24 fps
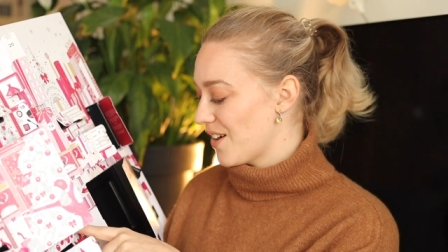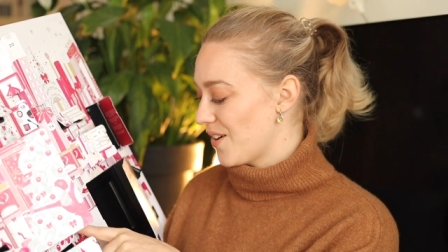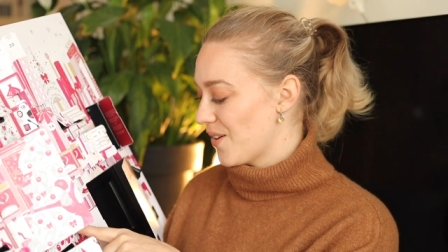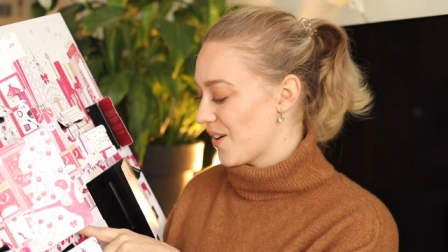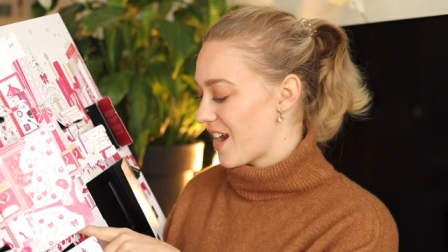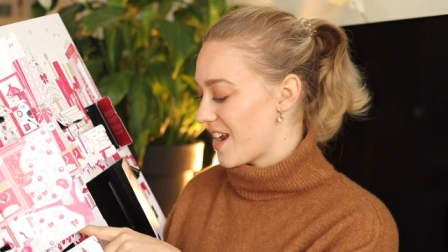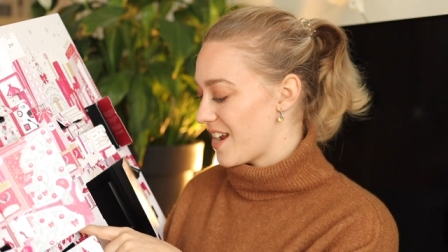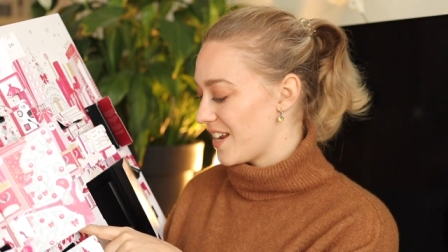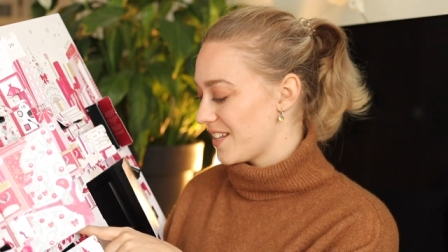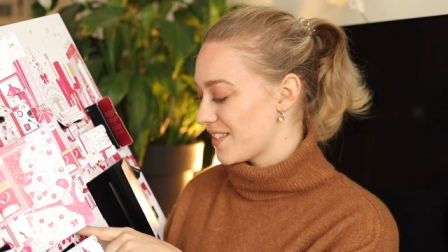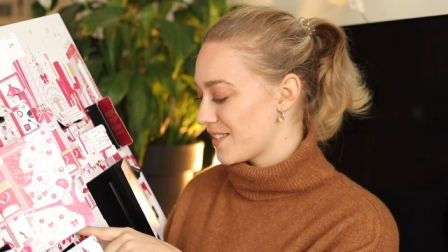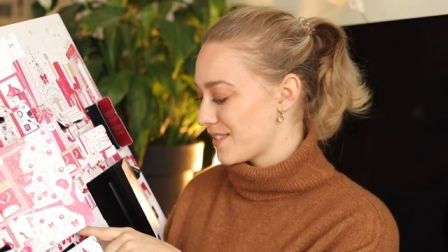All
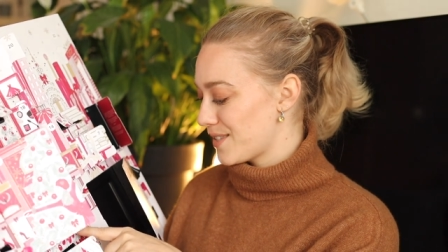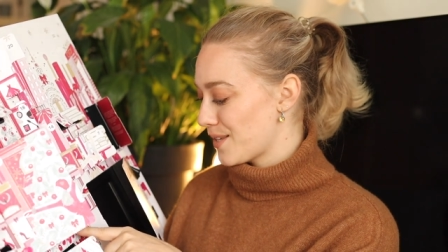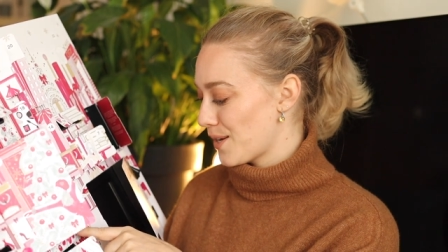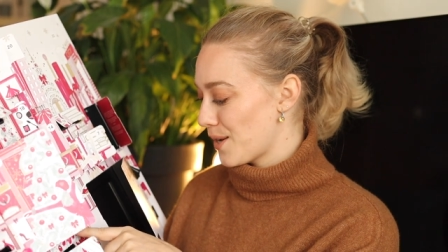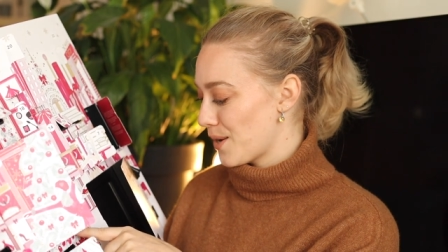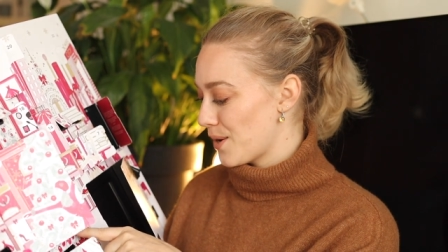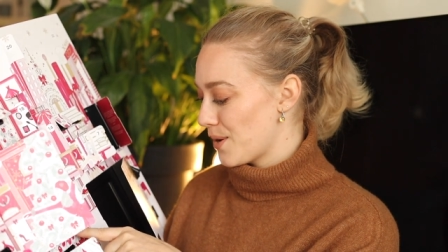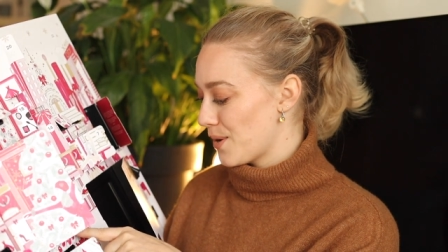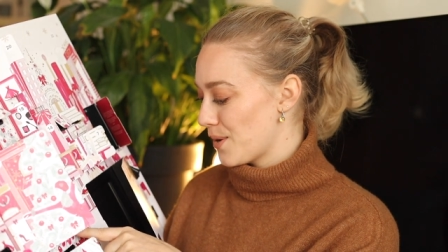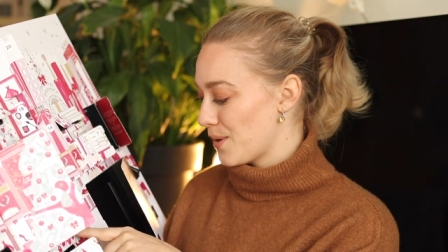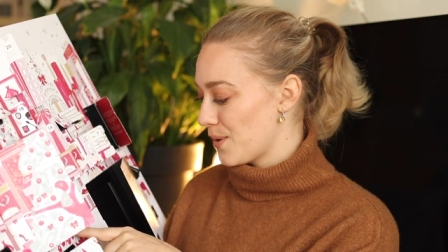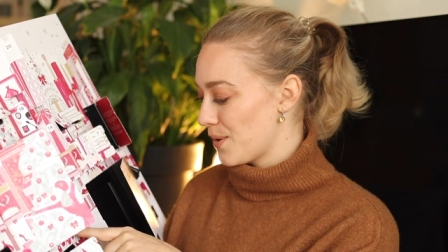right,
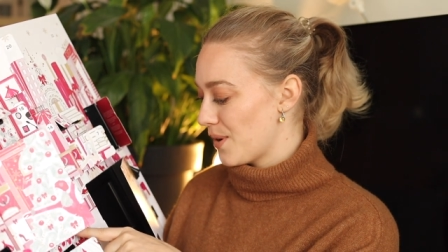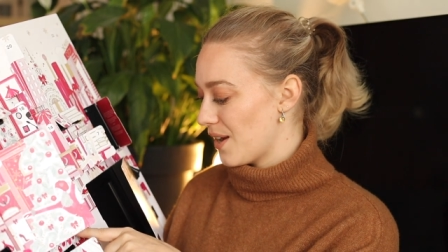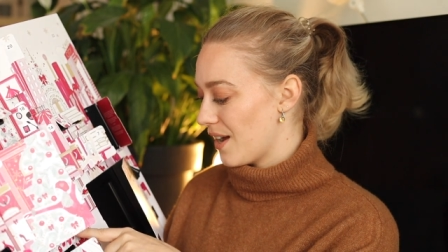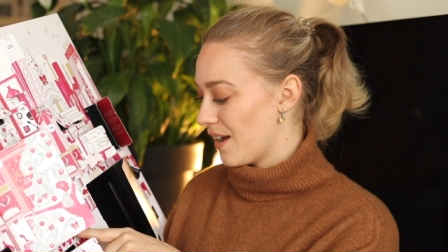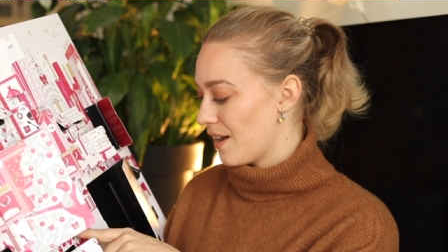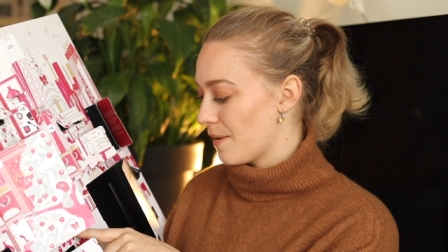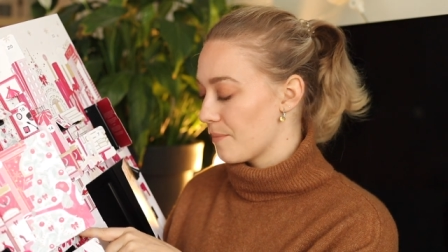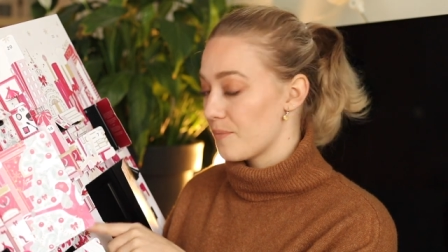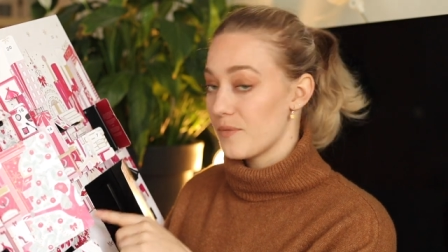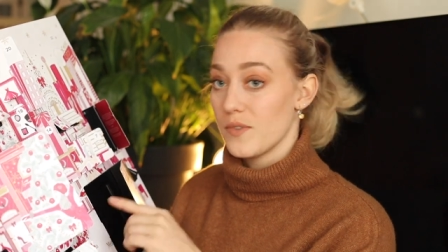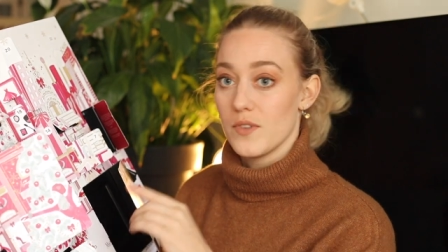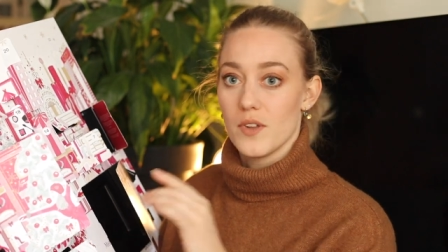so
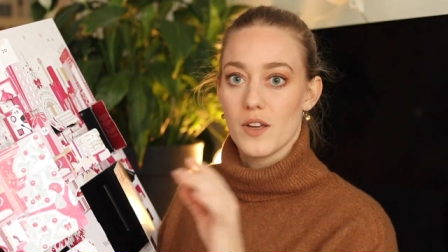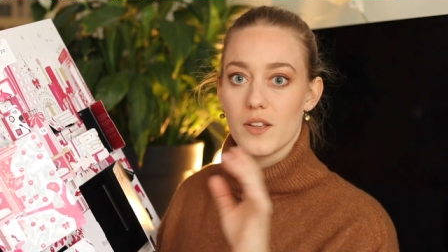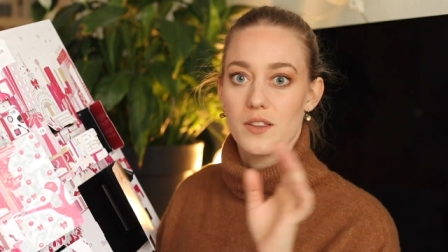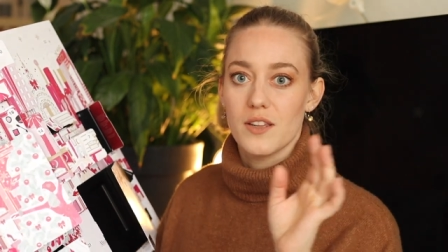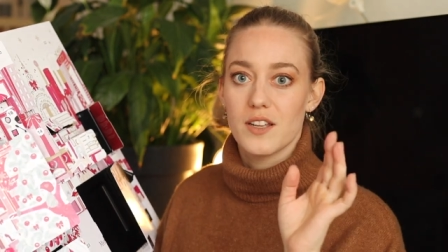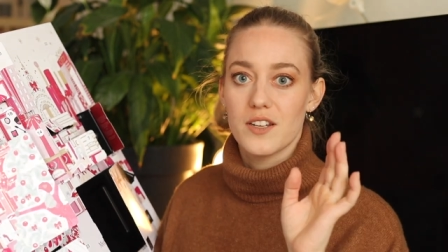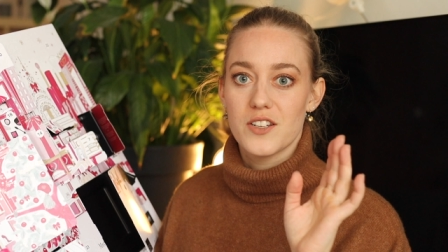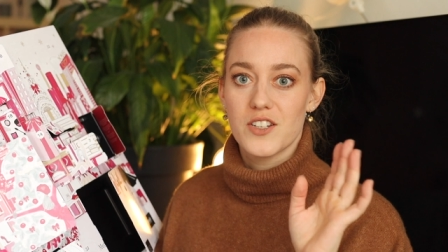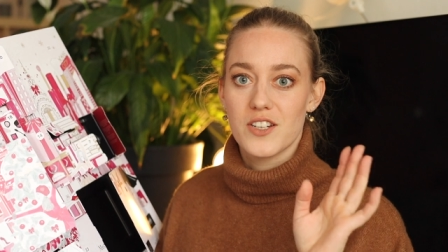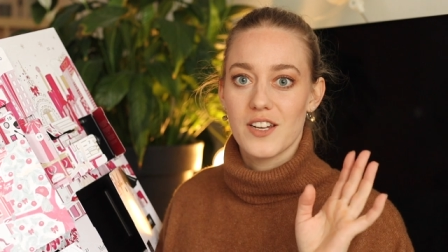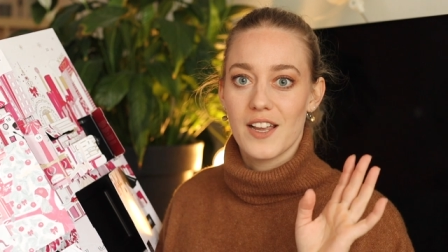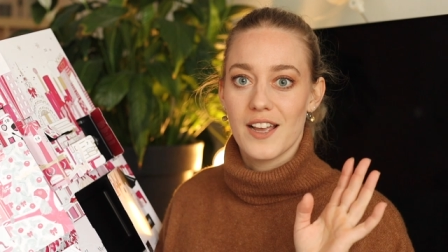um, not
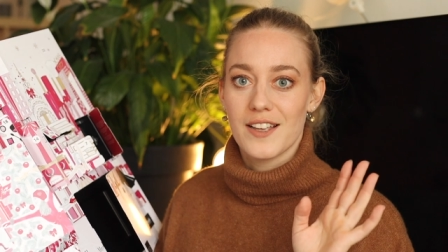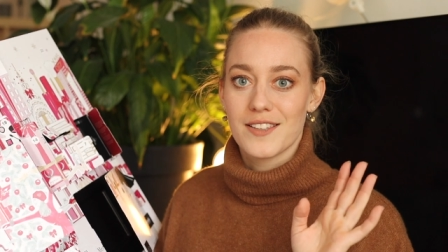that she